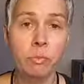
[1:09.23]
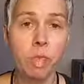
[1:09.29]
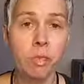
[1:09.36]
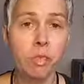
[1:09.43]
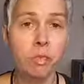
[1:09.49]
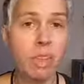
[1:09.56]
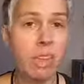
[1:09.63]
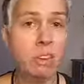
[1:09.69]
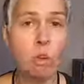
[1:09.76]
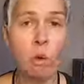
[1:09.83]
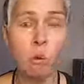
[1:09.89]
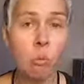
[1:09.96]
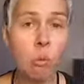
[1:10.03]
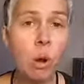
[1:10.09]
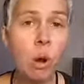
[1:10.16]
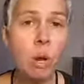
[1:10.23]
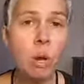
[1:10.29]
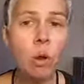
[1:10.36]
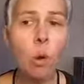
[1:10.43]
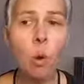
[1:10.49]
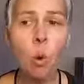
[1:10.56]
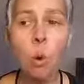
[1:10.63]
they don't
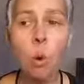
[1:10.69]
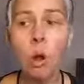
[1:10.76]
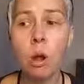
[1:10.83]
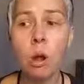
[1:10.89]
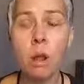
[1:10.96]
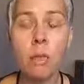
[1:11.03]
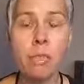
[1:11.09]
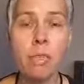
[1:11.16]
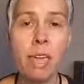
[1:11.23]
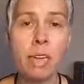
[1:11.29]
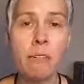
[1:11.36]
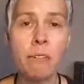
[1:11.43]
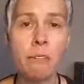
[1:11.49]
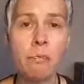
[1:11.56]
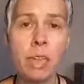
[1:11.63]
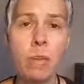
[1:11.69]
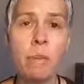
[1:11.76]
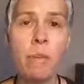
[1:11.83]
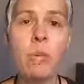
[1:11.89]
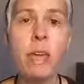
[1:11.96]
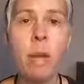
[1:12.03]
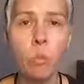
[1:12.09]
work or they they
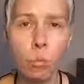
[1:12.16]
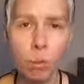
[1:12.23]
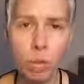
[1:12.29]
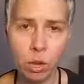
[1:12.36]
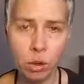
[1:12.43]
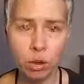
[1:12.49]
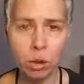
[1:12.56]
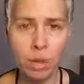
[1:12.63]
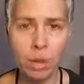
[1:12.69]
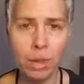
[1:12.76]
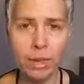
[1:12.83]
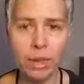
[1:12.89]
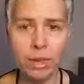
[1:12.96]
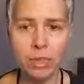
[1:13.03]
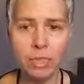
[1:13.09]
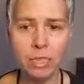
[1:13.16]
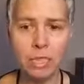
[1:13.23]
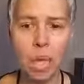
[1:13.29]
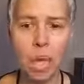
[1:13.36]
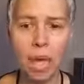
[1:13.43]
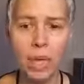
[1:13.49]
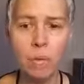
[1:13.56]
become herniated in
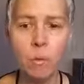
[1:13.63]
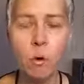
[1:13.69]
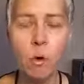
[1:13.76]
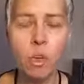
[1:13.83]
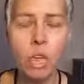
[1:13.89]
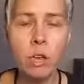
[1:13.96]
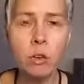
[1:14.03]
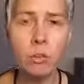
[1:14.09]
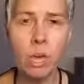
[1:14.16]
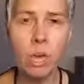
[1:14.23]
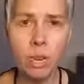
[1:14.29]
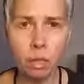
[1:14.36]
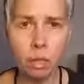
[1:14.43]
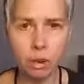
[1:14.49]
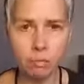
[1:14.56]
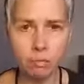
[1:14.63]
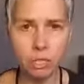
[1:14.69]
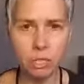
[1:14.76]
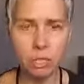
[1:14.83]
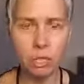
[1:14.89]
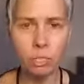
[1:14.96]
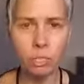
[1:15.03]
time or they create a lot of
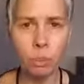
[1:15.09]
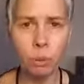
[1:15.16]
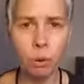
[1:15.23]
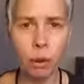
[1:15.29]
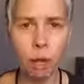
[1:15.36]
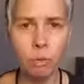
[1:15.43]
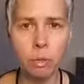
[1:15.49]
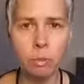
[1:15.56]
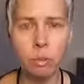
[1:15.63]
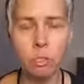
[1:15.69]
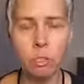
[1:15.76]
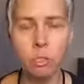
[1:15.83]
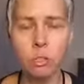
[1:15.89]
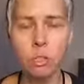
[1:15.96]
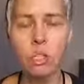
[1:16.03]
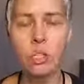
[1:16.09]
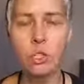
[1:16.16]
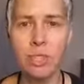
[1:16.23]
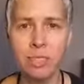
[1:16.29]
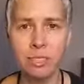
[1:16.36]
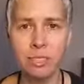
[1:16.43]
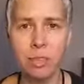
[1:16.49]
additional problems. The
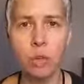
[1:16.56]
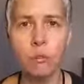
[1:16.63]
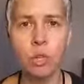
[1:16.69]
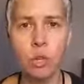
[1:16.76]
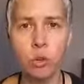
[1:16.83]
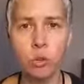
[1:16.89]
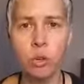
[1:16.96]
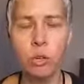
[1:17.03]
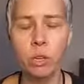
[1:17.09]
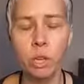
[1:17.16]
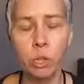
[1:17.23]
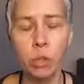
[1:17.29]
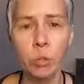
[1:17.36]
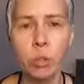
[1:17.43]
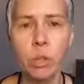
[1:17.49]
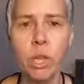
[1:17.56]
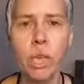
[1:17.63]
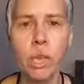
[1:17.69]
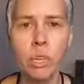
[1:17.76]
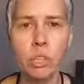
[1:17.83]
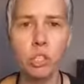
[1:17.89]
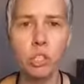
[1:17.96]
surgery itself can, cre- can
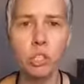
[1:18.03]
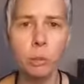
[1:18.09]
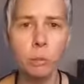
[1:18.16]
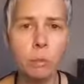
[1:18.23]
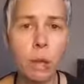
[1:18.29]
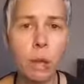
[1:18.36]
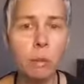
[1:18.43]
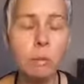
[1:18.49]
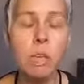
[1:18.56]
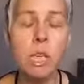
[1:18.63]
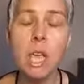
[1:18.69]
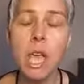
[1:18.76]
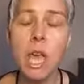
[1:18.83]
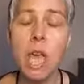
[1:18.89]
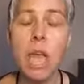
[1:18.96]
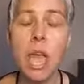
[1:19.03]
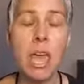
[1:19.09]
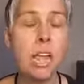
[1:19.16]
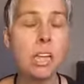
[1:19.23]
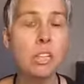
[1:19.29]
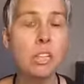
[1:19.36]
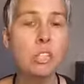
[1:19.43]
create additional problems. And
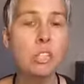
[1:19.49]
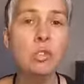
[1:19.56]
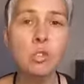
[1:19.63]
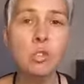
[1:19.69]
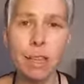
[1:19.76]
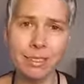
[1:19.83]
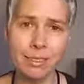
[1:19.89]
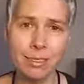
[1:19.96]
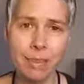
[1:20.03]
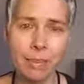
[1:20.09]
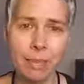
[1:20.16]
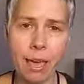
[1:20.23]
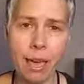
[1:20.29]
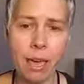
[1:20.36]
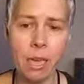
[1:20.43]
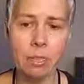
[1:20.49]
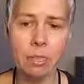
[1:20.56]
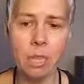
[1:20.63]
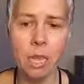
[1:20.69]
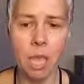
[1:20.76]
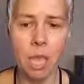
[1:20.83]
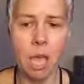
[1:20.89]
I do not say that
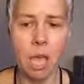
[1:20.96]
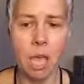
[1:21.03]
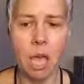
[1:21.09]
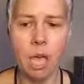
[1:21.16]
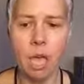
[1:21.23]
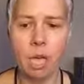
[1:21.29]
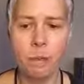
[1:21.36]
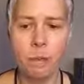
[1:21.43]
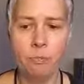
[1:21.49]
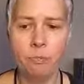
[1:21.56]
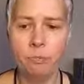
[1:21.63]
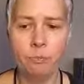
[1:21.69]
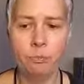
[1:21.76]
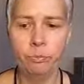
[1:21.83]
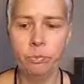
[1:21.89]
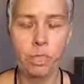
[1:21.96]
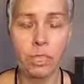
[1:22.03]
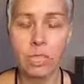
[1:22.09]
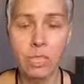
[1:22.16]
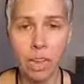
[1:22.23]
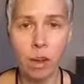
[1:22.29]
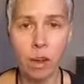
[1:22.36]
um, to
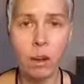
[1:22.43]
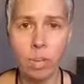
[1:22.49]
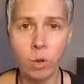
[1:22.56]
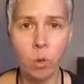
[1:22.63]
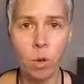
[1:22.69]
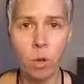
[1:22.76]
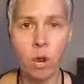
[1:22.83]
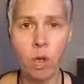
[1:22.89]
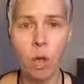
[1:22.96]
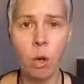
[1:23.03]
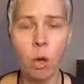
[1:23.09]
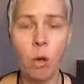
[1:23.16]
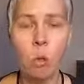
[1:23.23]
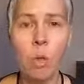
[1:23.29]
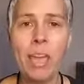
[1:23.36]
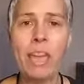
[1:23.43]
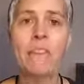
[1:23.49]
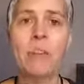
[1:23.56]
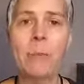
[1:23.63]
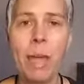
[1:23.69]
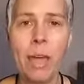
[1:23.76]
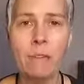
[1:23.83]
scare anyone away
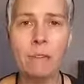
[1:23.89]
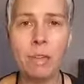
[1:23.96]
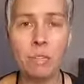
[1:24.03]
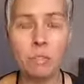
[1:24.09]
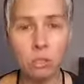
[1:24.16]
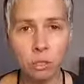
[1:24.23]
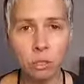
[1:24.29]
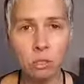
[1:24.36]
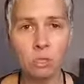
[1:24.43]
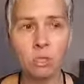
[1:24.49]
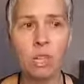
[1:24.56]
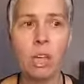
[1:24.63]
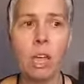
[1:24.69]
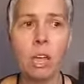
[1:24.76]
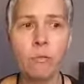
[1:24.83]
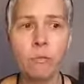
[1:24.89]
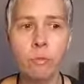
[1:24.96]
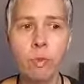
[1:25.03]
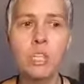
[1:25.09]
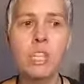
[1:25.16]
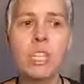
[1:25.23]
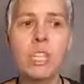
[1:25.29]
from having surgery.
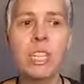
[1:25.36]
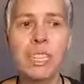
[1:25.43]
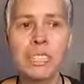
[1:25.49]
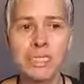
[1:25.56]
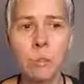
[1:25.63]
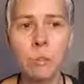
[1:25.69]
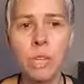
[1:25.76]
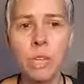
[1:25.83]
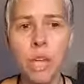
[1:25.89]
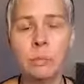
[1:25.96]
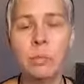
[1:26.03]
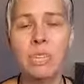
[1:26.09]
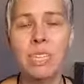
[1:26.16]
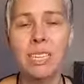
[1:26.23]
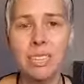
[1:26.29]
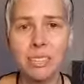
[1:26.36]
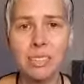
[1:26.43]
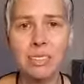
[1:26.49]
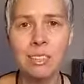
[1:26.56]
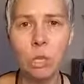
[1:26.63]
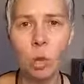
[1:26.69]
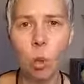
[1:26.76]
Unfortunately, sometimes it
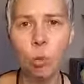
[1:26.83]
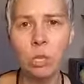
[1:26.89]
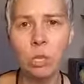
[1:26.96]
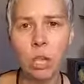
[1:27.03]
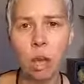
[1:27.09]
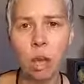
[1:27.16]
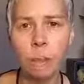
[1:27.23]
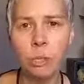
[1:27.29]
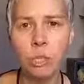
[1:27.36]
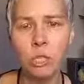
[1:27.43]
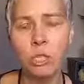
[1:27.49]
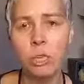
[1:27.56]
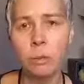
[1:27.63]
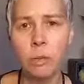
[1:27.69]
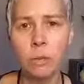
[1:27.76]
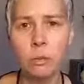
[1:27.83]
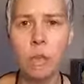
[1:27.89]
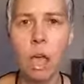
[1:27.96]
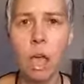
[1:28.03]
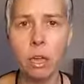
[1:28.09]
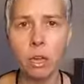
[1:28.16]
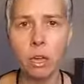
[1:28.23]
is the only option, and I'm going to
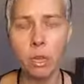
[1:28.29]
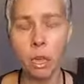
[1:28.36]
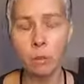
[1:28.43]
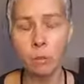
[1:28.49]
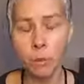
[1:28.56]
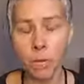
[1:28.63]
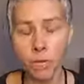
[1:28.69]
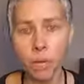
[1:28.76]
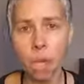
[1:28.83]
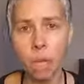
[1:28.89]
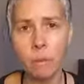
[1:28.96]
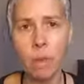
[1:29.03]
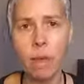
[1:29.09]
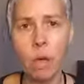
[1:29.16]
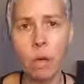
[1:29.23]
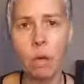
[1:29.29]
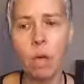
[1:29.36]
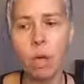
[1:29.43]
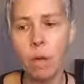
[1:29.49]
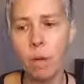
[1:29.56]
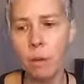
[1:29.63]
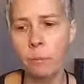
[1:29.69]
talk. I'm going to talk about
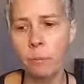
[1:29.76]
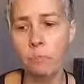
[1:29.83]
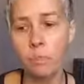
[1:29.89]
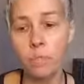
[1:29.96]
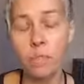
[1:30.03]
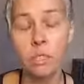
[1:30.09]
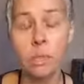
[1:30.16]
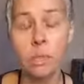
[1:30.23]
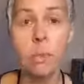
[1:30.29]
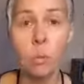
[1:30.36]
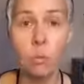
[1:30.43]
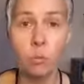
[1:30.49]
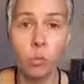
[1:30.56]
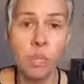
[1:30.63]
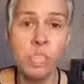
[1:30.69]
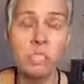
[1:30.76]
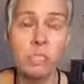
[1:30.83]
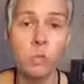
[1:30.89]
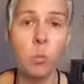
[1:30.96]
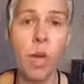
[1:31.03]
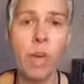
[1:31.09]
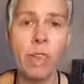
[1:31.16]
um, some of the
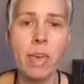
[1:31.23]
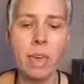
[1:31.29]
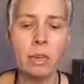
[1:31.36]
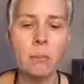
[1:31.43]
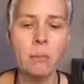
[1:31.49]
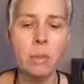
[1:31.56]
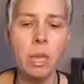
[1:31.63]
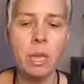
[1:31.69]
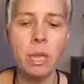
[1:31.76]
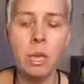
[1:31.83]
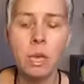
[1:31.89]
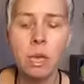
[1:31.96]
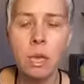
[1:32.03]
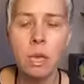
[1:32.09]
reasons why that can be.